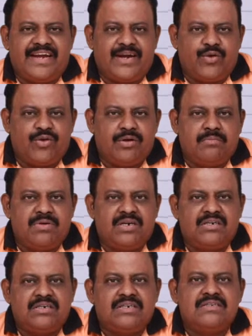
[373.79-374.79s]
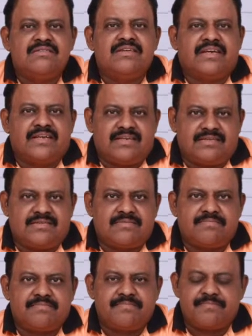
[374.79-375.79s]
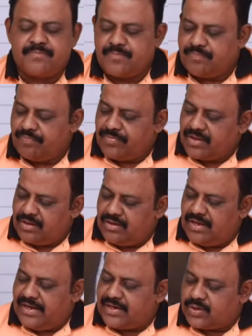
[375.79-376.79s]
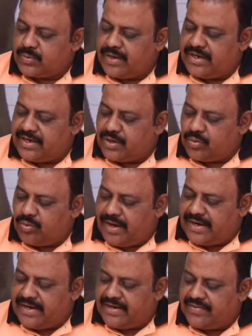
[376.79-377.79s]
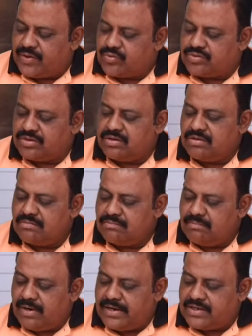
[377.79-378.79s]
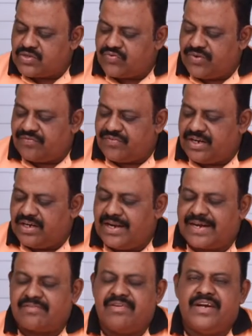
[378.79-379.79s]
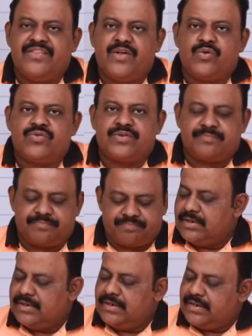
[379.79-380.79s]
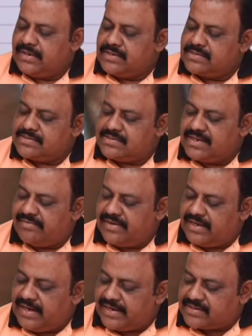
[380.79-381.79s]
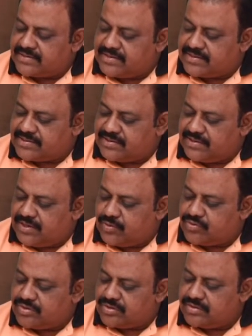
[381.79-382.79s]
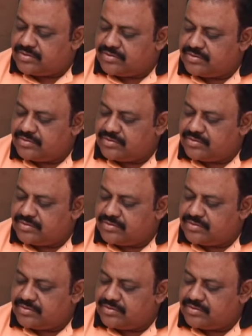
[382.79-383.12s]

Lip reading: negative number, it is decrease. Like 22,80,000 minus 15,20,000. It is 7,60,000.